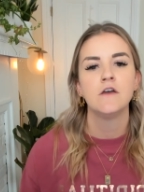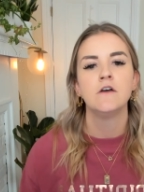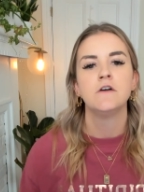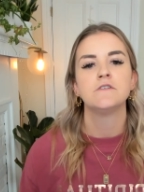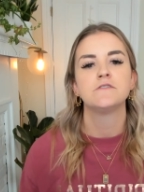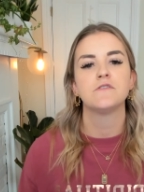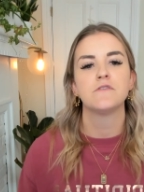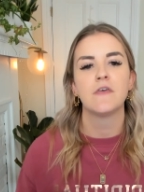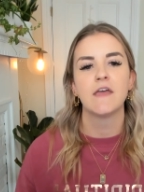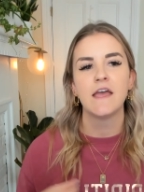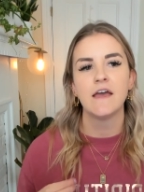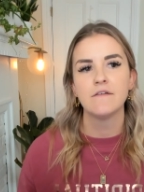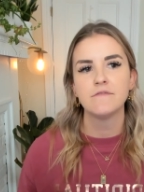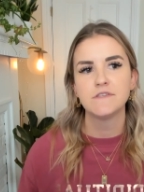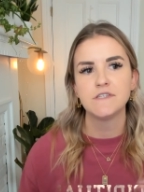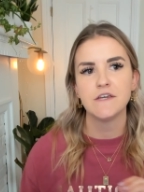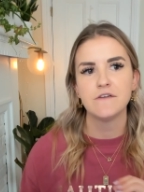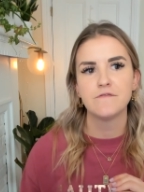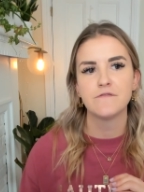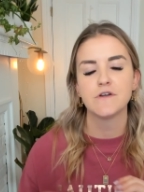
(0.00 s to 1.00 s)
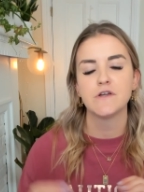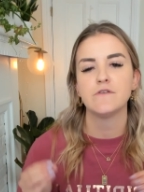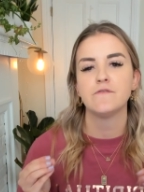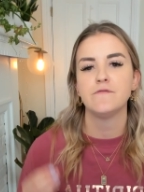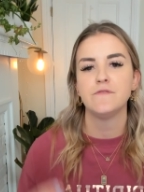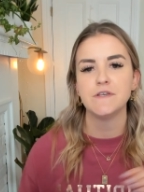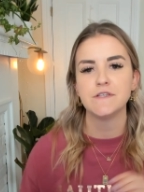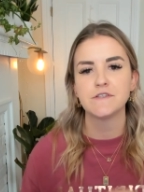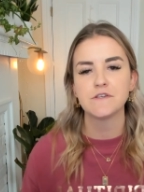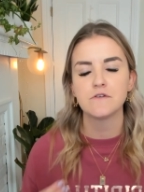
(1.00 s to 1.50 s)
So they have different
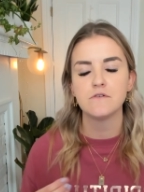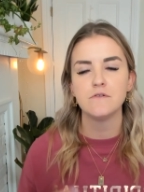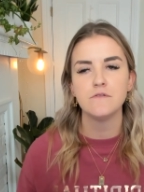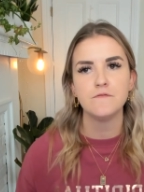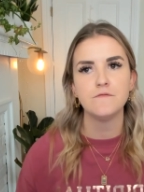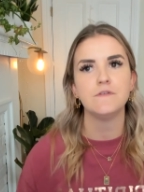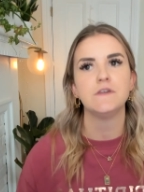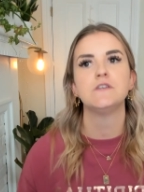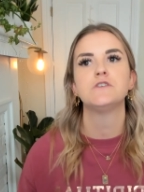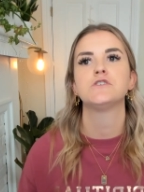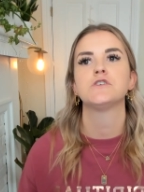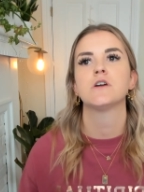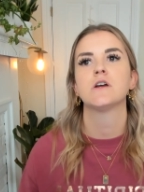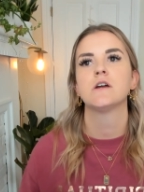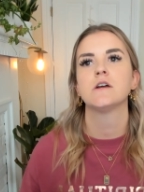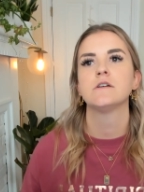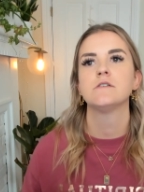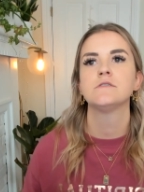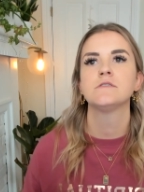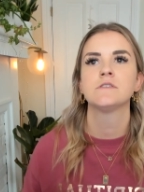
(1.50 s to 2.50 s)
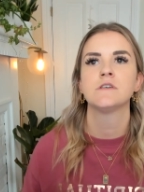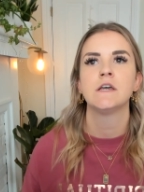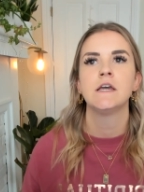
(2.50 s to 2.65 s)
physical features